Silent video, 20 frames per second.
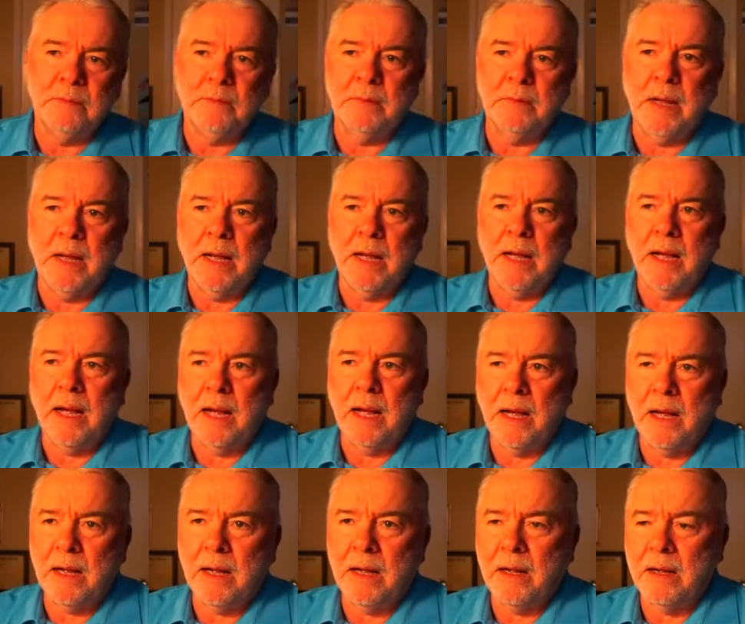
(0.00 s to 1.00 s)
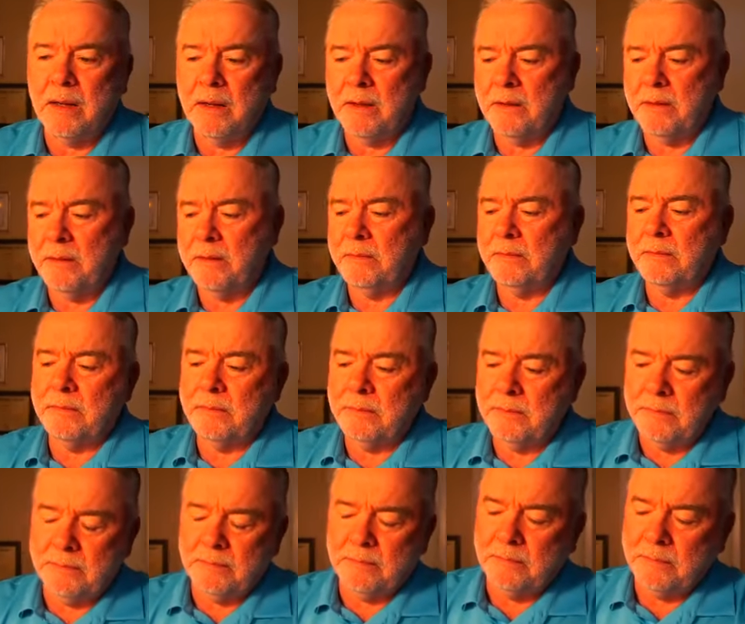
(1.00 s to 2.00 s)
uh
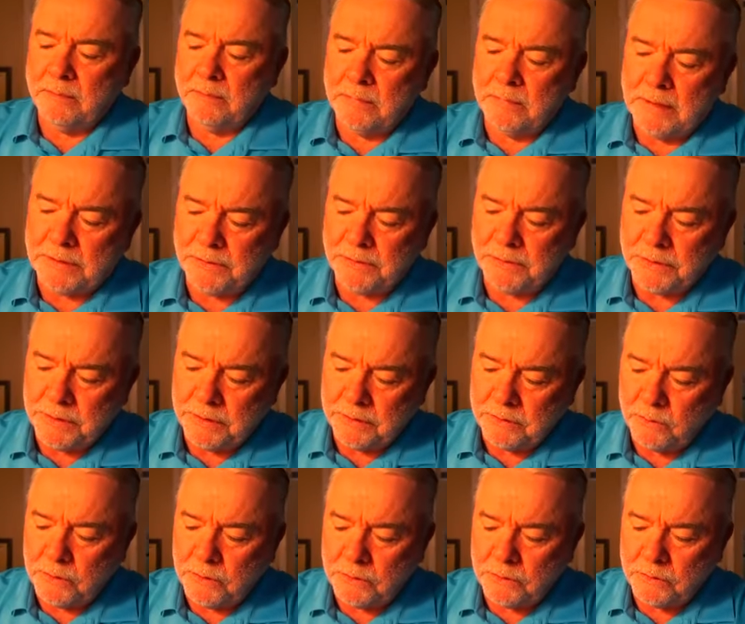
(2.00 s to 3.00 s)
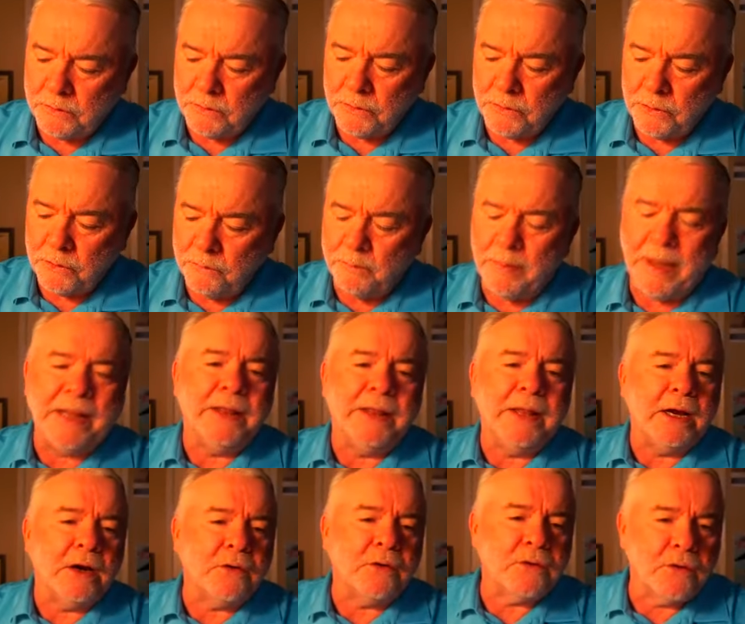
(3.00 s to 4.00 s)
let's see. Well, you've been
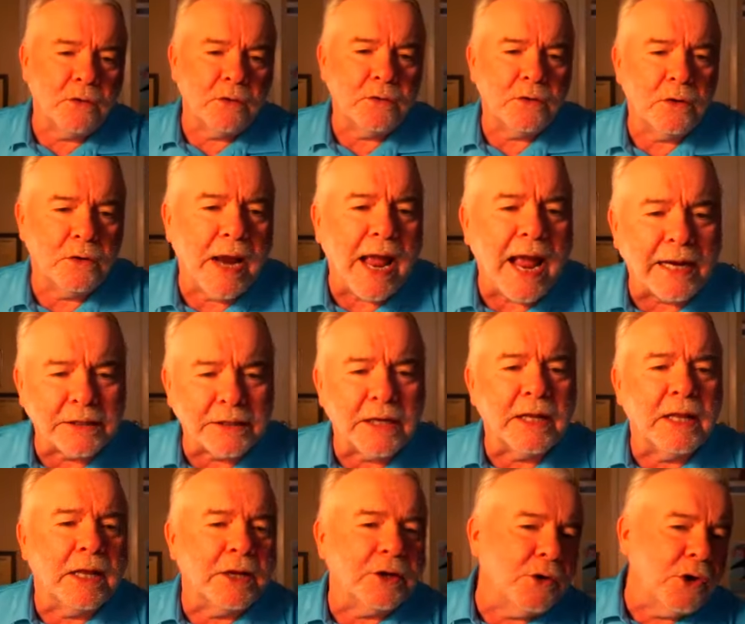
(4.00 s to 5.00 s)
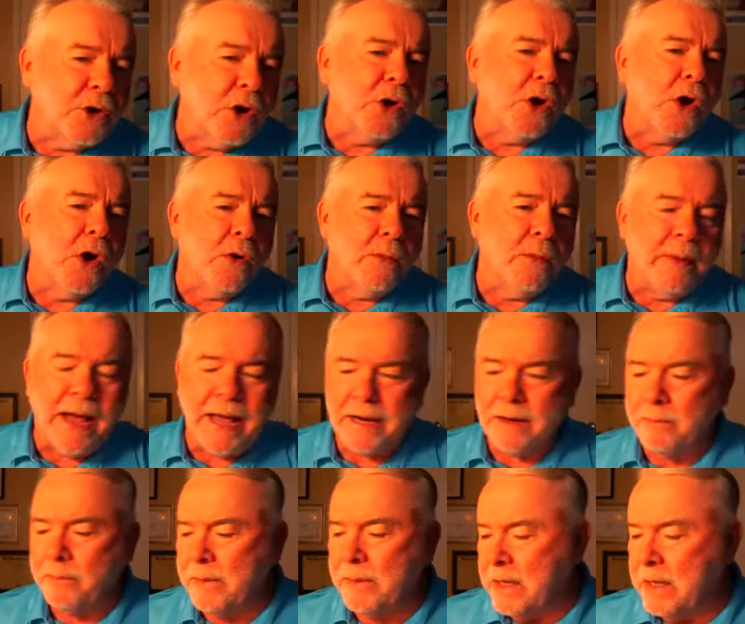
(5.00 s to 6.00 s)
there so you're acting like you don't know about
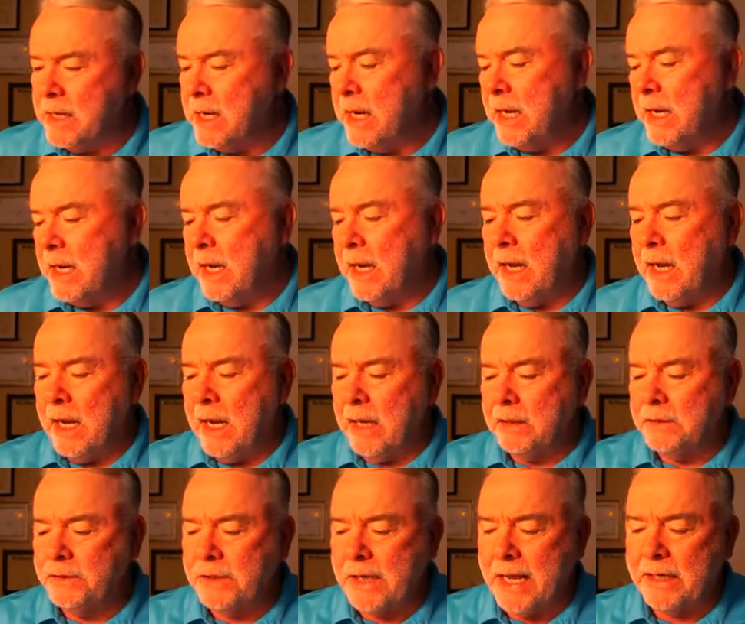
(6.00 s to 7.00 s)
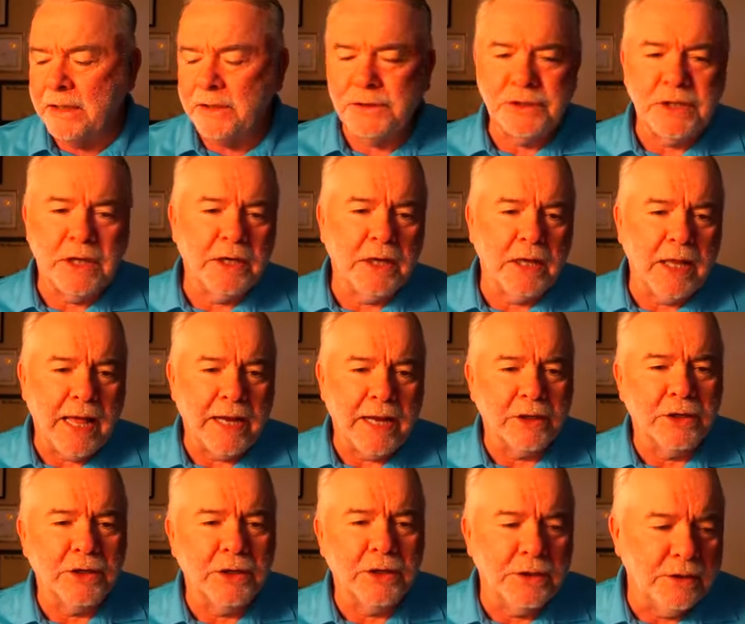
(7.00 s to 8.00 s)
it, but uh, Jon has done a lot
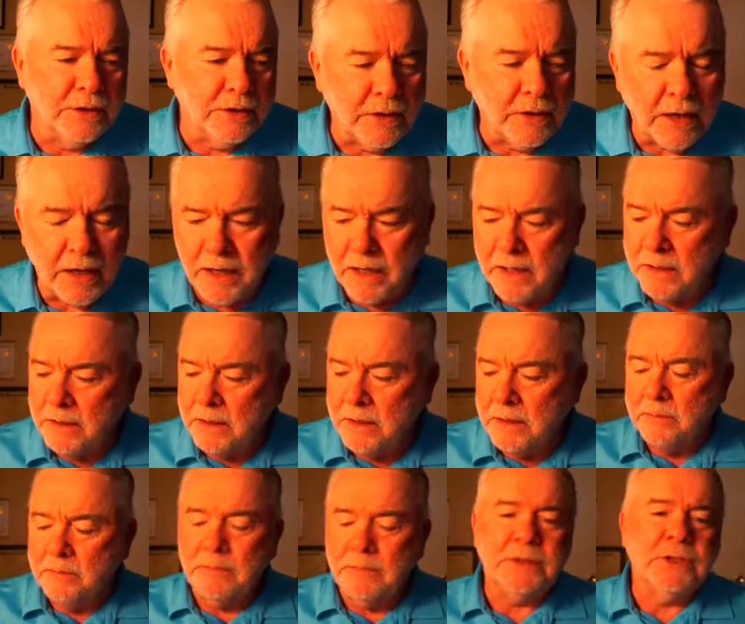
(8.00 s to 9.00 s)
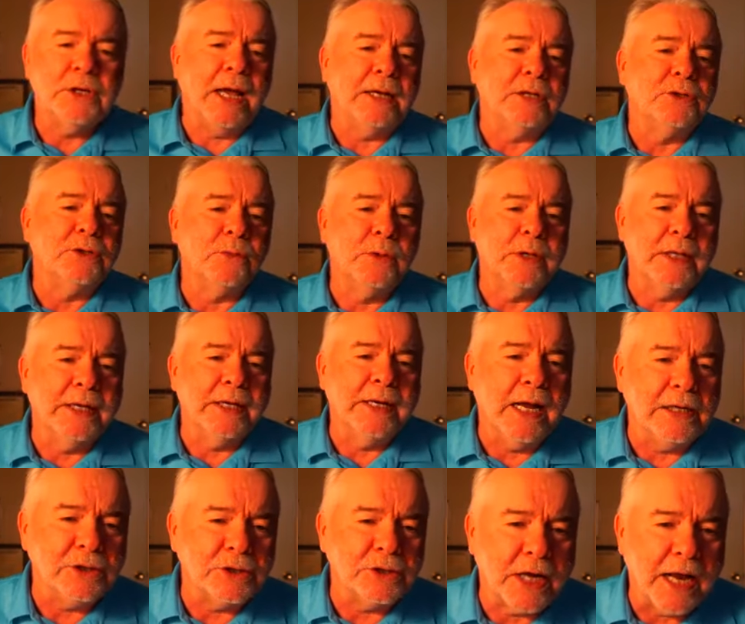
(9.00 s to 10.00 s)
of good. Uh, Jon is a really
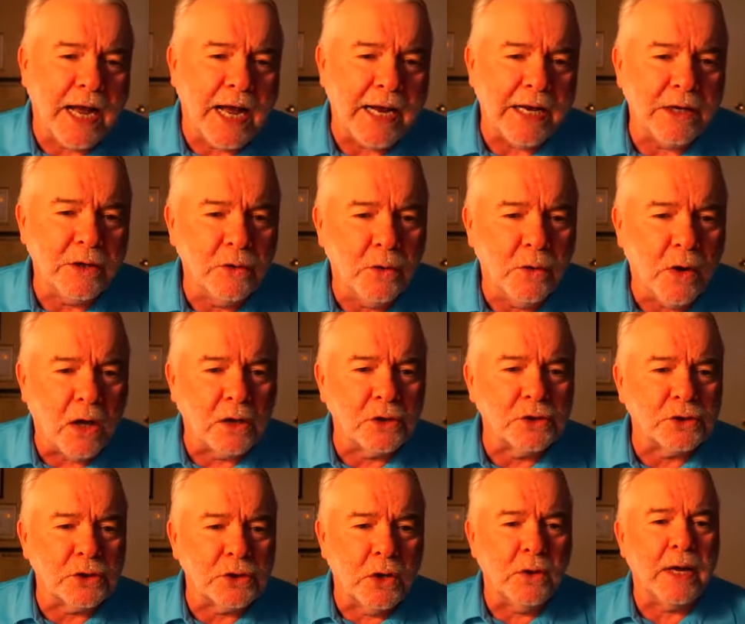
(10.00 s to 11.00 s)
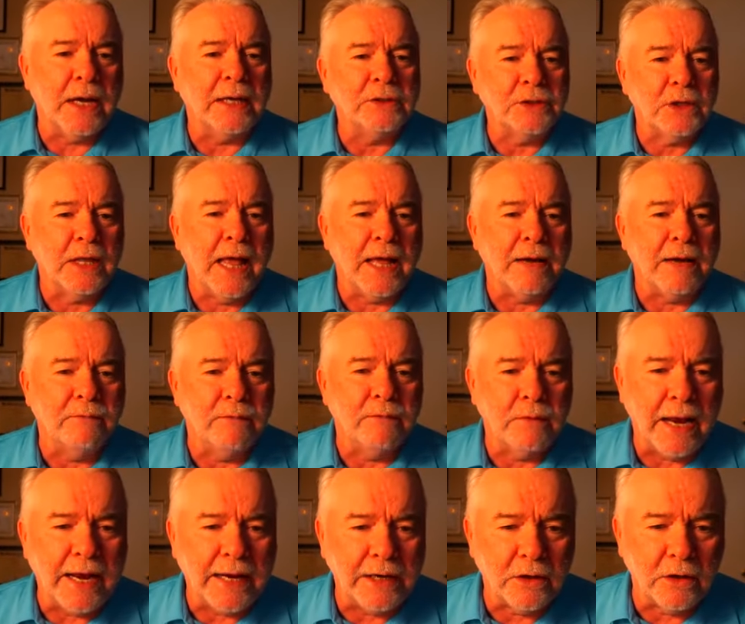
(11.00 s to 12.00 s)
nice guy who also has a lot of
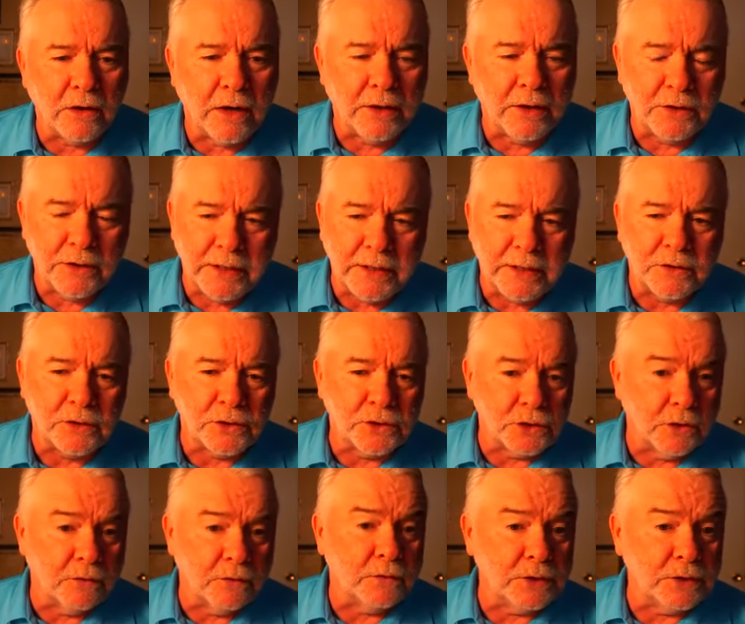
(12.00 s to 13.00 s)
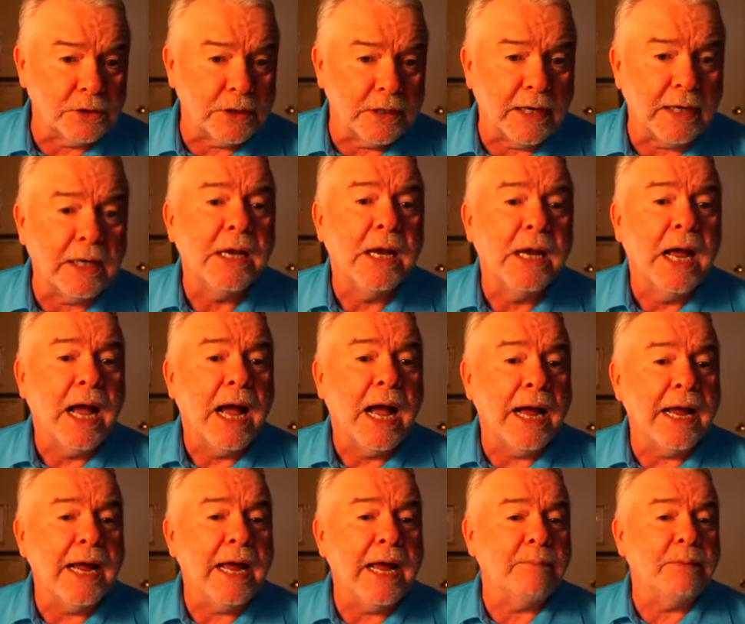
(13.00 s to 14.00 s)
anger underneath the surface, and I I
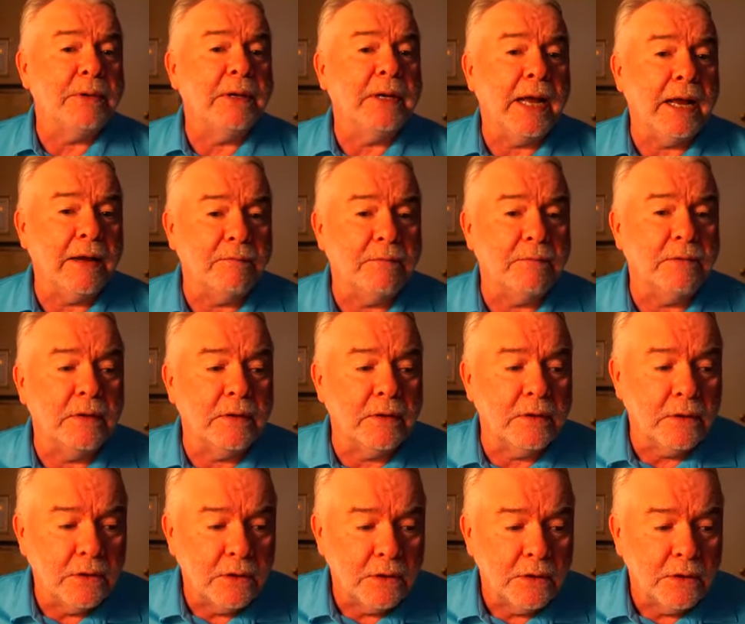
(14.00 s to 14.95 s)
happen to have the